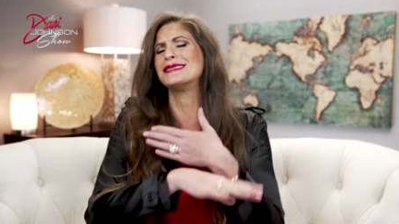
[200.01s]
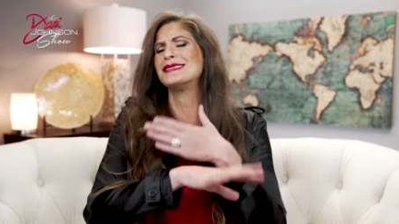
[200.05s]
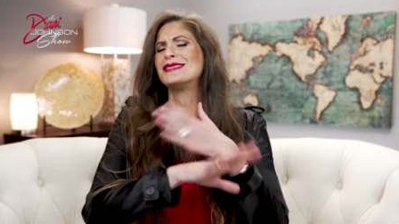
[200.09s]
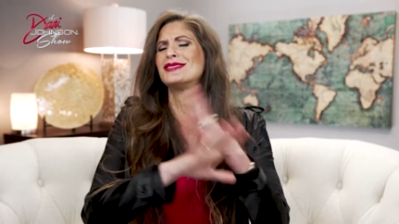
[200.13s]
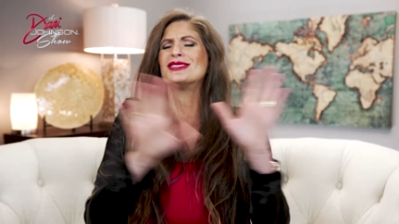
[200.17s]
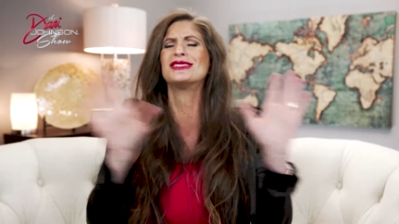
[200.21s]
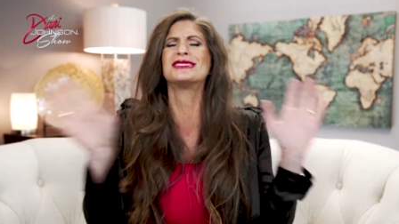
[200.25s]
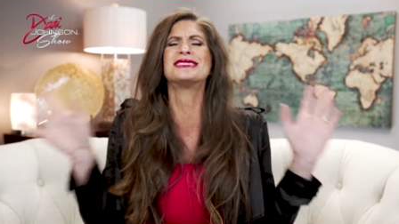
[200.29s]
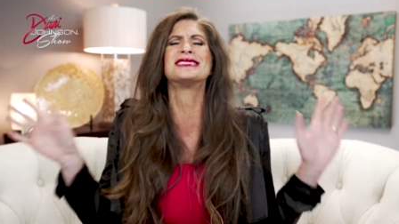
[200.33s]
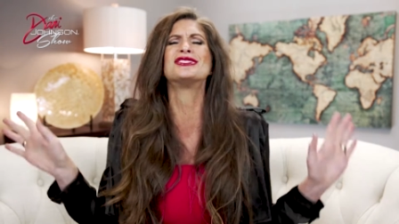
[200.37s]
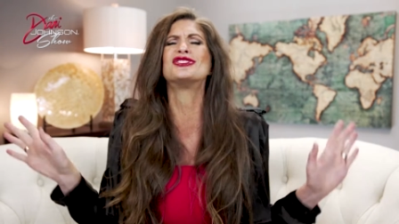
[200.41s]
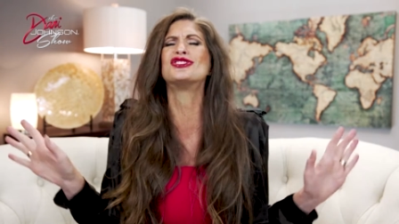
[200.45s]

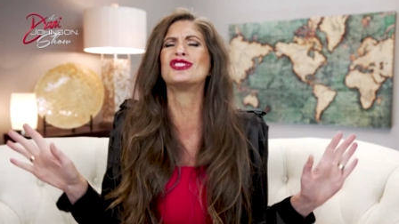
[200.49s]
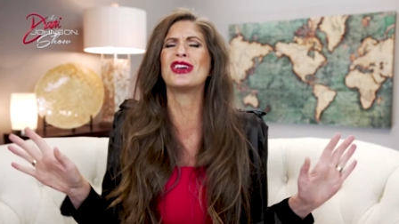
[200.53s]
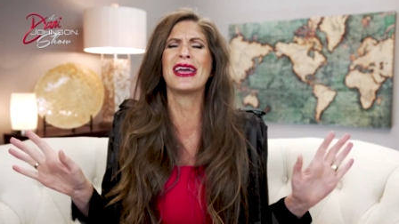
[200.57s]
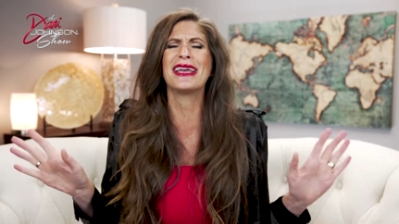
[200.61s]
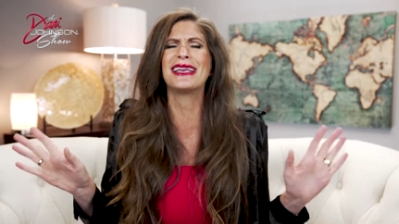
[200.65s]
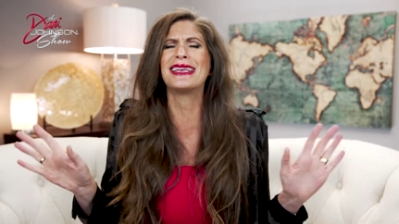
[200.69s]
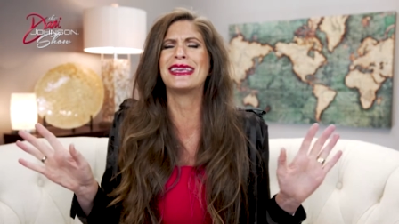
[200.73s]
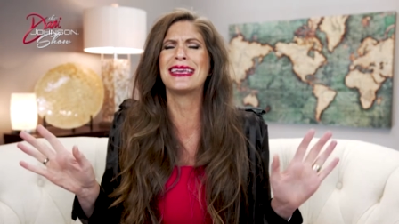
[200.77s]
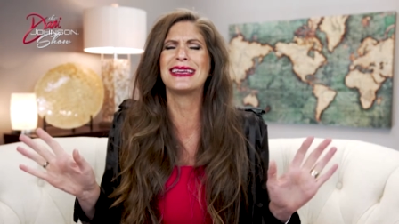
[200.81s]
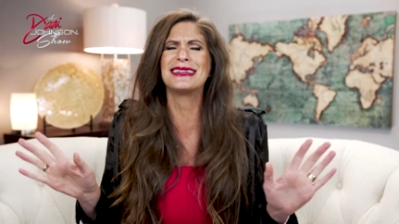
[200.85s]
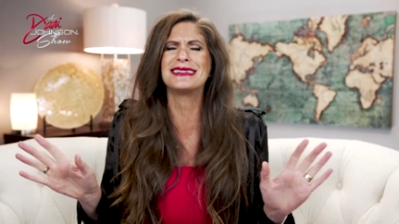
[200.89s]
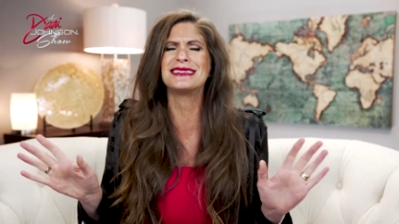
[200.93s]
It's just a
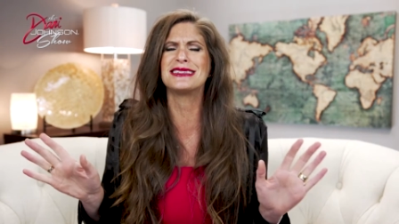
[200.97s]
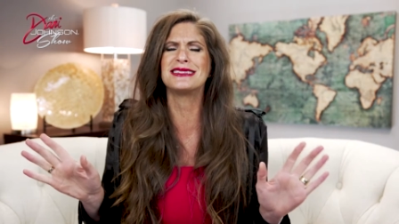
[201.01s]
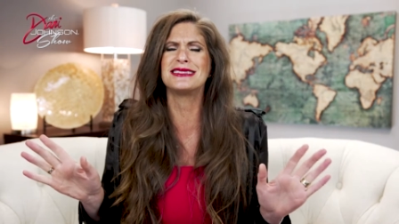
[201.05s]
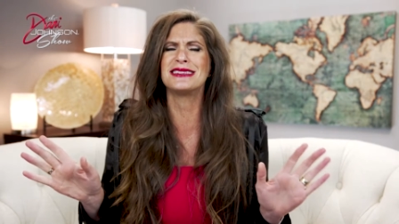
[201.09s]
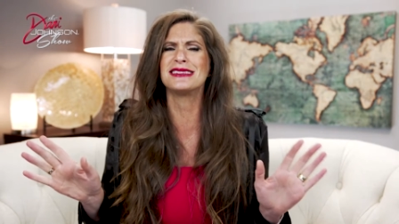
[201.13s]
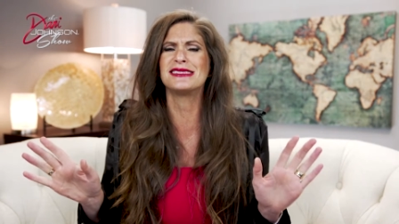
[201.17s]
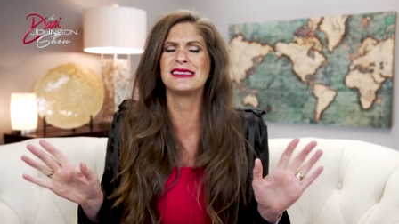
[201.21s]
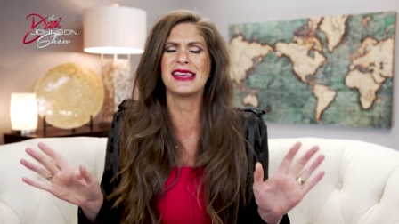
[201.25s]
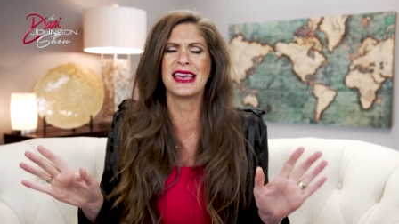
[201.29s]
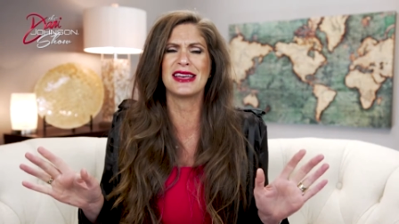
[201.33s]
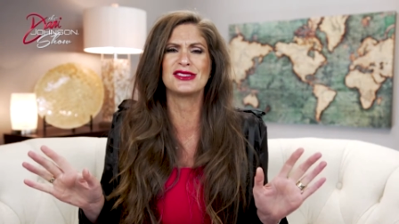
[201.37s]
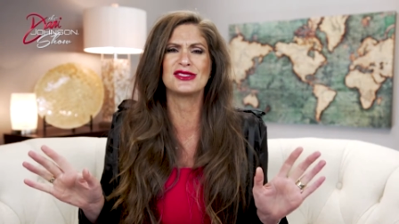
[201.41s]
gigantic
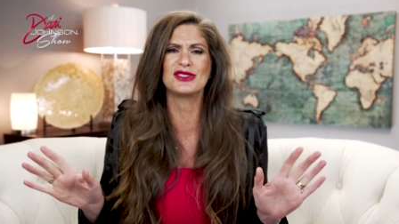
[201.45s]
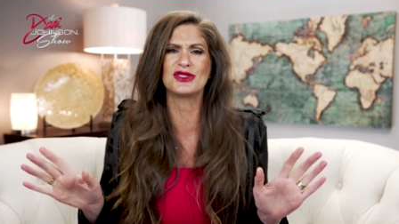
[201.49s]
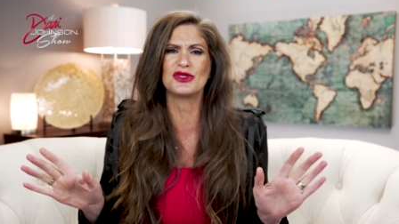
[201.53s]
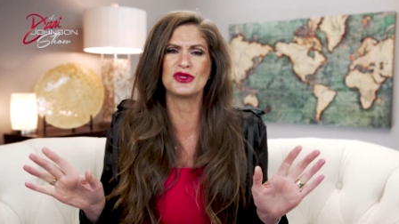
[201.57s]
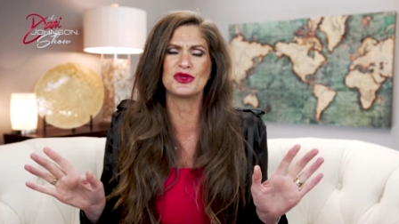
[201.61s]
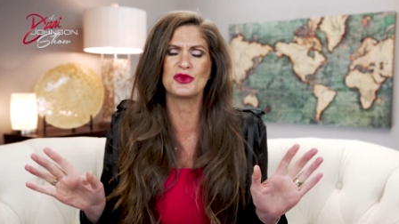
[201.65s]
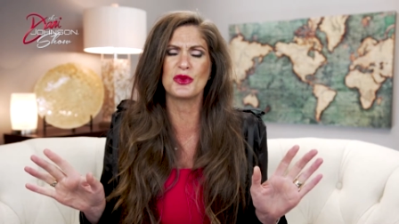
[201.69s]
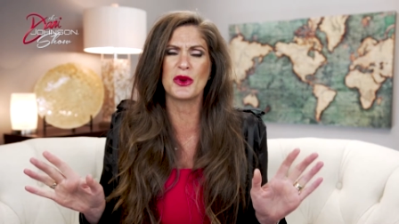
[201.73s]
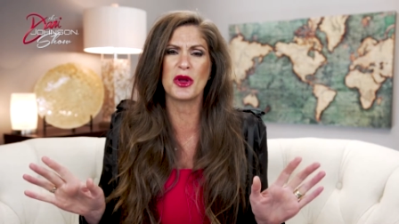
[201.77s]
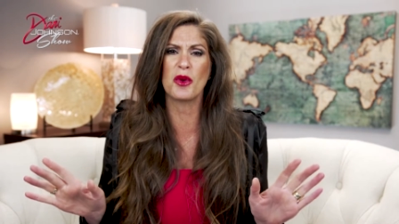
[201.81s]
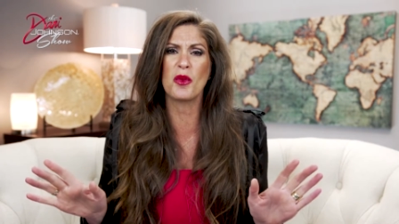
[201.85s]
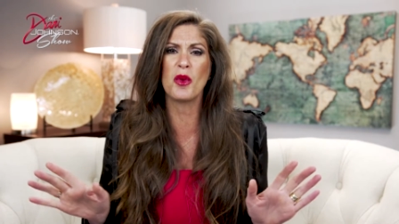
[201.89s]
disaster
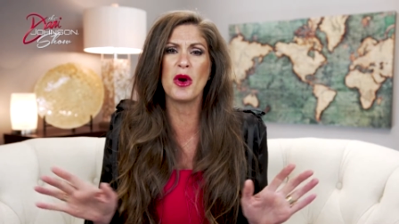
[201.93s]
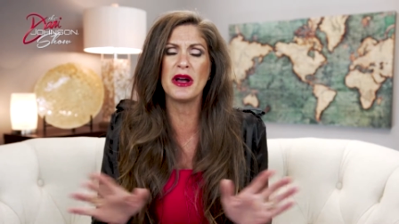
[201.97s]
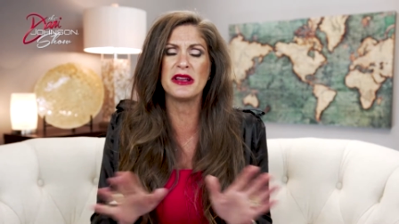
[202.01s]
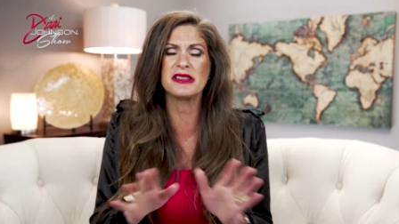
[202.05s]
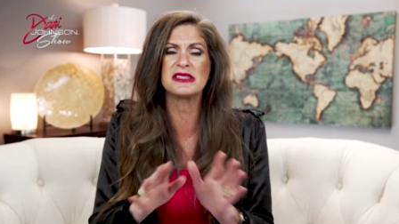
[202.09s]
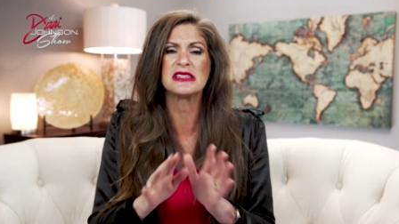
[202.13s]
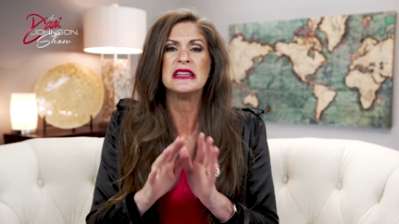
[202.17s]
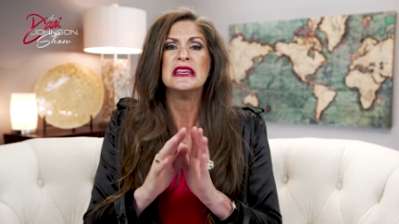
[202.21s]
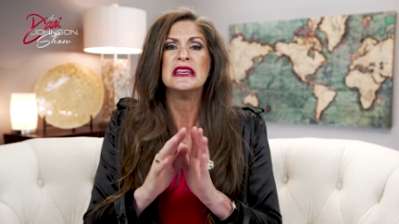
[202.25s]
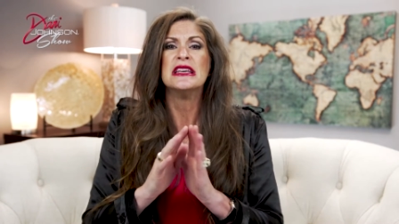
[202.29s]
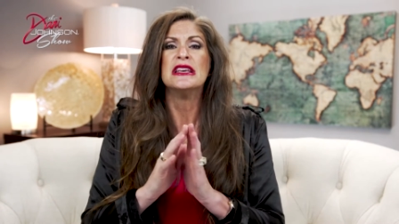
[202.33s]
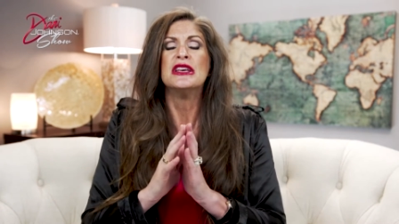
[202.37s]
is what it
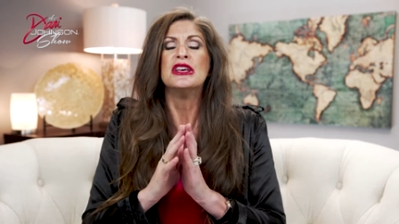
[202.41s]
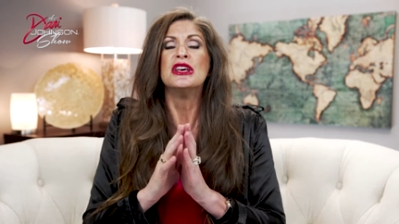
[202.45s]
was.